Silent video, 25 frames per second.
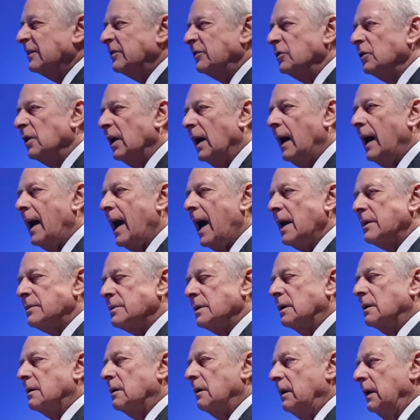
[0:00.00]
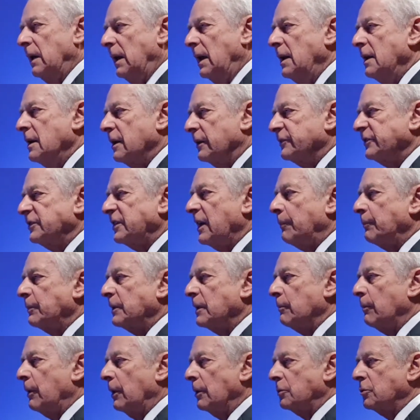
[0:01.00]
is ethically
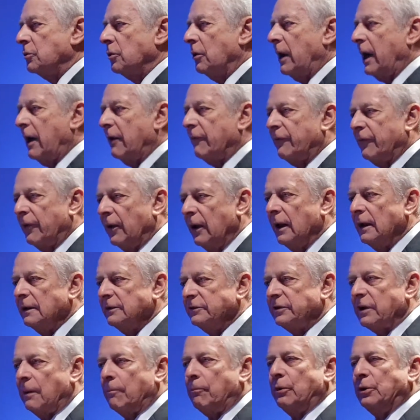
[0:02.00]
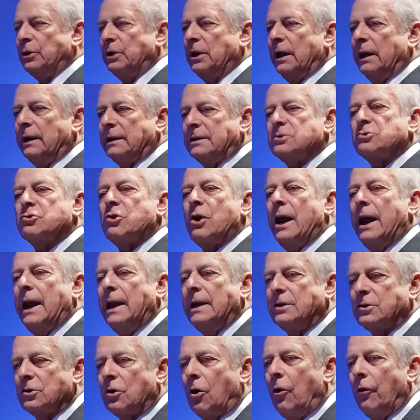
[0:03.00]
unacceptable to have somebody
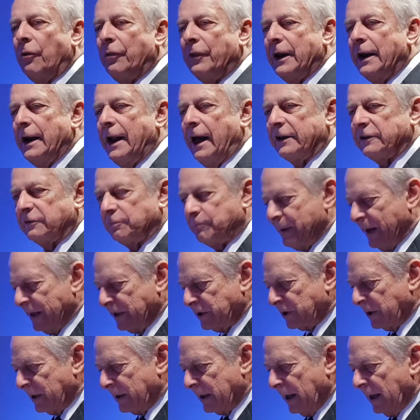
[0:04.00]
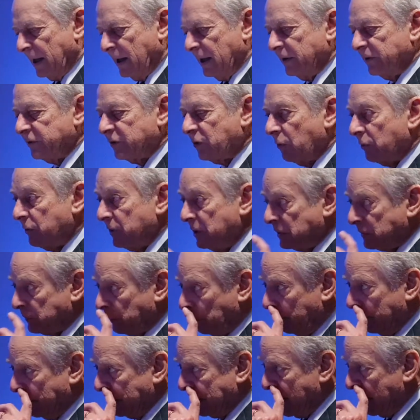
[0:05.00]
trained on the next patient. So this
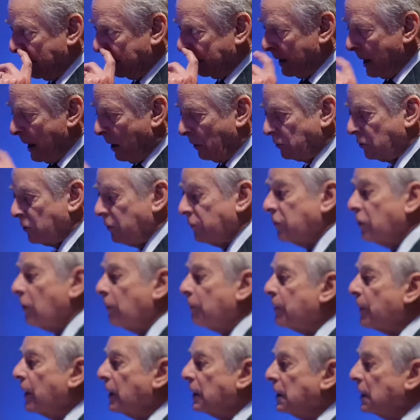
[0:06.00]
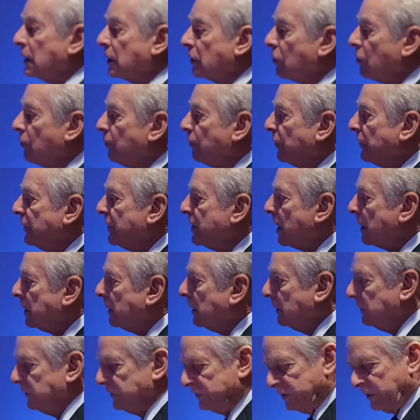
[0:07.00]
will be taken out of the operating room, done
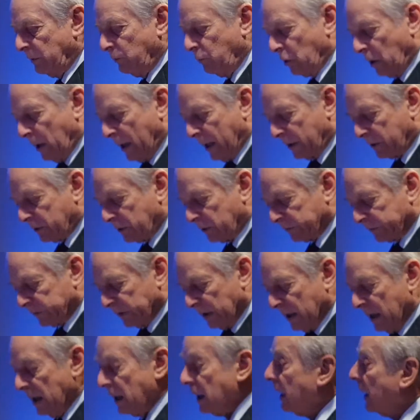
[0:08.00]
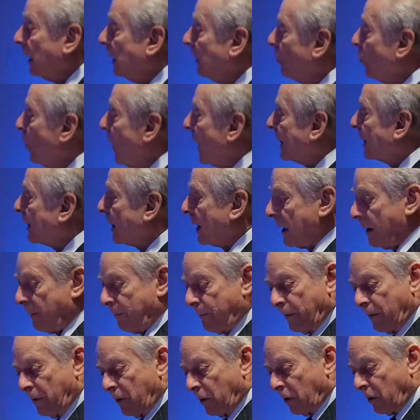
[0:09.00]
in simulators, in wet
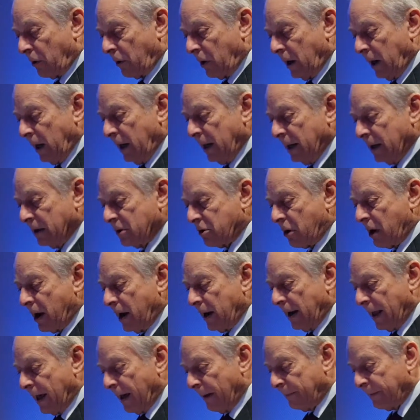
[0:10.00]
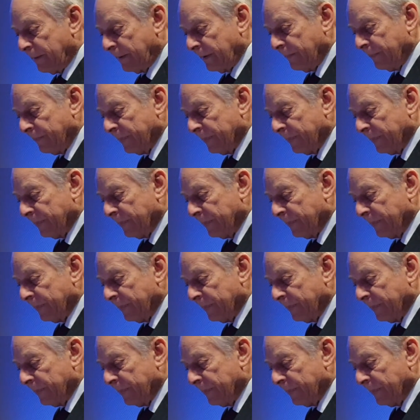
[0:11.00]
lab or in dry lab.